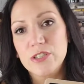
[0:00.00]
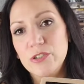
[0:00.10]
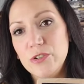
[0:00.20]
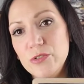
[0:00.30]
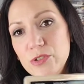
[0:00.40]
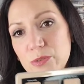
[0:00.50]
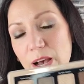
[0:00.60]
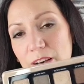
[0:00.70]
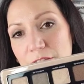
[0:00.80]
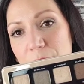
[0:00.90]
So you do
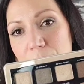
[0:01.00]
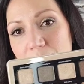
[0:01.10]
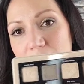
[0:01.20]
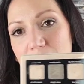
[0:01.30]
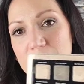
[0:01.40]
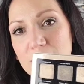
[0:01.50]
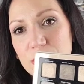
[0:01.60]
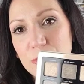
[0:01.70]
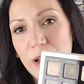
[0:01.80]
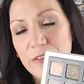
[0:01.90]
have mattes and
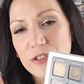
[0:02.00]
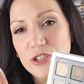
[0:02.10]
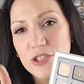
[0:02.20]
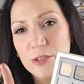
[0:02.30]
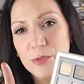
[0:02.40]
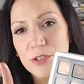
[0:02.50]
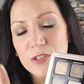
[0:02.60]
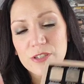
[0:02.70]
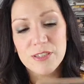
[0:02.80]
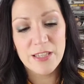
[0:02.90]
you have
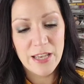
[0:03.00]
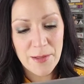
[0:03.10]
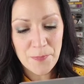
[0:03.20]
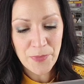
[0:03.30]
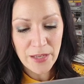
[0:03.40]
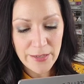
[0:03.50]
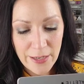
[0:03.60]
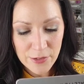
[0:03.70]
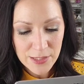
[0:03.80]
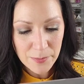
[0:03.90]
shimmers.
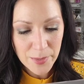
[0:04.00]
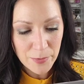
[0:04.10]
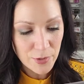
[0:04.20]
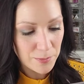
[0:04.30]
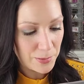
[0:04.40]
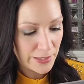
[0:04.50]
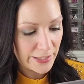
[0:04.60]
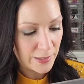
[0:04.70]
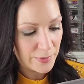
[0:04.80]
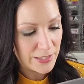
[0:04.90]
Now, some people
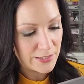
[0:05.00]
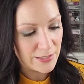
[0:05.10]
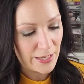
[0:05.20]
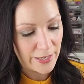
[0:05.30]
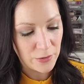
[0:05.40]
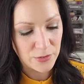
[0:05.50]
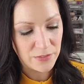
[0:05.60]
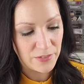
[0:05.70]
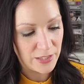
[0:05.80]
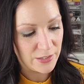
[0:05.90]
complained because the titles
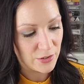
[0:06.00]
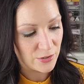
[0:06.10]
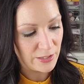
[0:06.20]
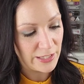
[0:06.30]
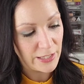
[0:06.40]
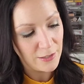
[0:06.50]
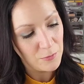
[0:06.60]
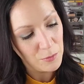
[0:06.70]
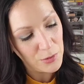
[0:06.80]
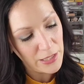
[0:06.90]
of these are like
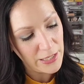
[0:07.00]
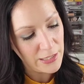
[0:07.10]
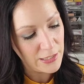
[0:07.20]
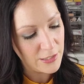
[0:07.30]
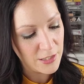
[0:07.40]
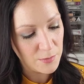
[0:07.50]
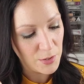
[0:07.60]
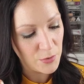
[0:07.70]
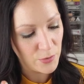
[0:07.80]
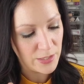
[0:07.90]
blend and
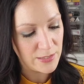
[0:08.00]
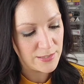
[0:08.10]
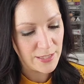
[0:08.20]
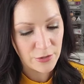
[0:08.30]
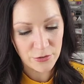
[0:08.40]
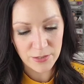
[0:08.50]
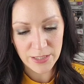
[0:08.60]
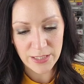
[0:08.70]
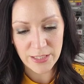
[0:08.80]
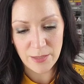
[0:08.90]
smoke and center
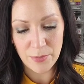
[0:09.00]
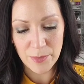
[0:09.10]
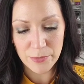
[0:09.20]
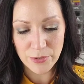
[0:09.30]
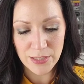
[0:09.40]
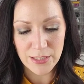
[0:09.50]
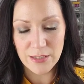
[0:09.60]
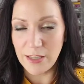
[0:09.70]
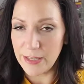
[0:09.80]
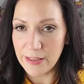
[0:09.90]
lid, and people didn't
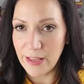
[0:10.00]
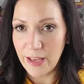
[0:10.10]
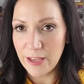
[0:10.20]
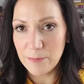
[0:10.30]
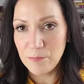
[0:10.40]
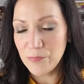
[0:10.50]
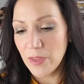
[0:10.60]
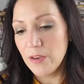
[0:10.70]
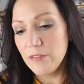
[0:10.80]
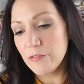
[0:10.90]
like that.
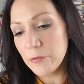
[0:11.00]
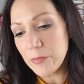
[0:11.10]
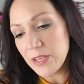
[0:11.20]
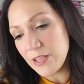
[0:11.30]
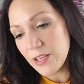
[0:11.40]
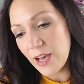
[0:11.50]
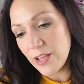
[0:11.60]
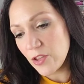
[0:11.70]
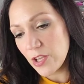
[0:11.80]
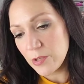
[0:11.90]
For me, I
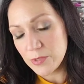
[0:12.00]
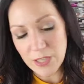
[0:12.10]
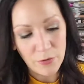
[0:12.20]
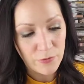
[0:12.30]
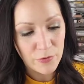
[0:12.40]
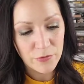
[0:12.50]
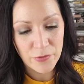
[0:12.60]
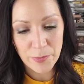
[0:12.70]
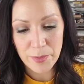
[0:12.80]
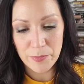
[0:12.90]
thought it was helpful for
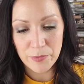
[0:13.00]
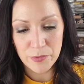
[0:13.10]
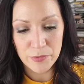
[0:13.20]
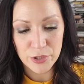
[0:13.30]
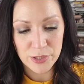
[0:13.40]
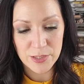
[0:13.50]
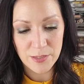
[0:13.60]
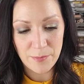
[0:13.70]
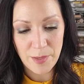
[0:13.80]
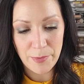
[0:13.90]
people who just
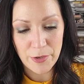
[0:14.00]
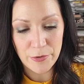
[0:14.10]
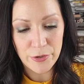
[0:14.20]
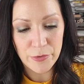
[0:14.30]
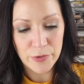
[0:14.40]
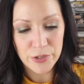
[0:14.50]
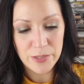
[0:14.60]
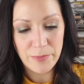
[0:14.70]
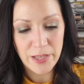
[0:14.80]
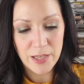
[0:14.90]
maybe are newer to
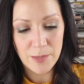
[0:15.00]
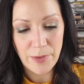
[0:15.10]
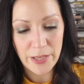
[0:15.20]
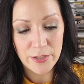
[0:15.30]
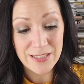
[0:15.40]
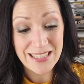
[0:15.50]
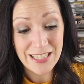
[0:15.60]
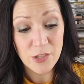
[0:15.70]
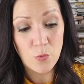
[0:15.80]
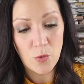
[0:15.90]
makeup. I could
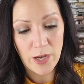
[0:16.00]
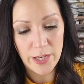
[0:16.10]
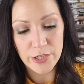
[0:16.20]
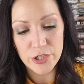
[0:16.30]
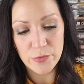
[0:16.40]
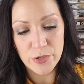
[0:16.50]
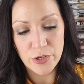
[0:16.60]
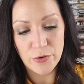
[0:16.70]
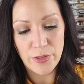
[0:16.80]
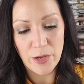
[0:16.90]
see why she would
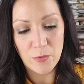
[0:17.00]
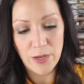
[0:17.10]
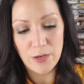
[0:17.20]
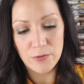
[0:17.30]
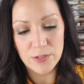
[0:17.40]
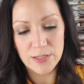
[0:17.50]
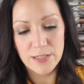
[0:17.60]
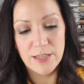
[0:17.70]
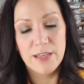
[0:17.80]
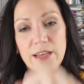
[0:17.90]
go that route.
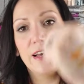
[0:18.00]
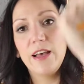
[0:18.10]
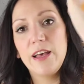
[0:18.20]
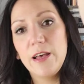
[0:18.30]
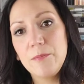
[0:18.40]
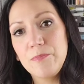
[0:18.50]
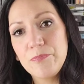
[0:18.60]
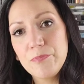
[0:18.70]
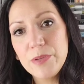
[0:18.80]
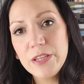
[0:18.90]

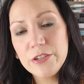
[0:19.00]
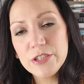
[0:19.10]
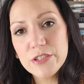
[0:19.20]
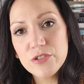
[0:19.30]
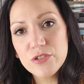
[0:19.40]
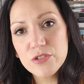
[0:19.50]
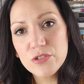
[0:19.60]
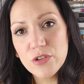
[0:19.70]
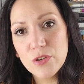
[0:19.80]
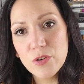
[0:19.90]
But they're just
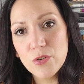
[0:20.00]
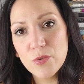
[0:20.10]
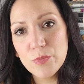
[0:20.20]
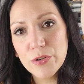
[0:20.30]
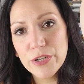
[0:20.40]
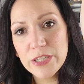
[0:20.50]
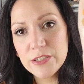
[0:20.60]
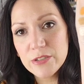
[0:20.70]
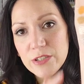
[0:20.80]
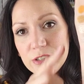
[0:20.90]
so pretty.
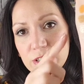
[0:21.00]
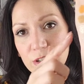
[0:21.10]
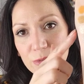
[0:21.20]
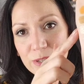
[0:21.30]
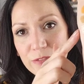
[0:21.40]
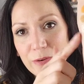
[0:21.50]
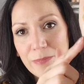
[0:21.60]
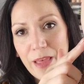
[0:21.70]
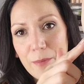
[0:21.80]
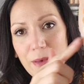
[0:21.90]
So there's the three from
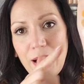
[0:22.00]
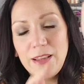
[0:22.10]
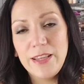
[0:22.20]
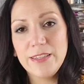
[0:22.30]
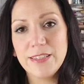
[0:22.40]
that palette.